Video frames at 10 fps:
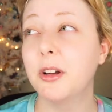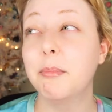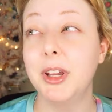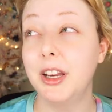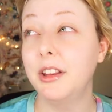
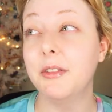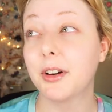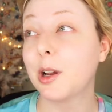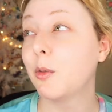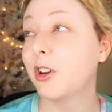immediately
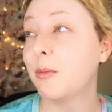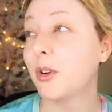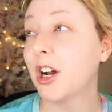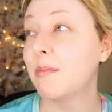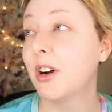forget what
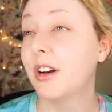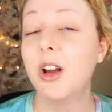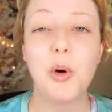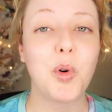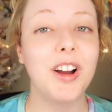number I'm on.
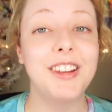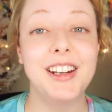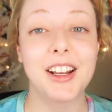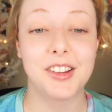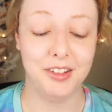We're on the next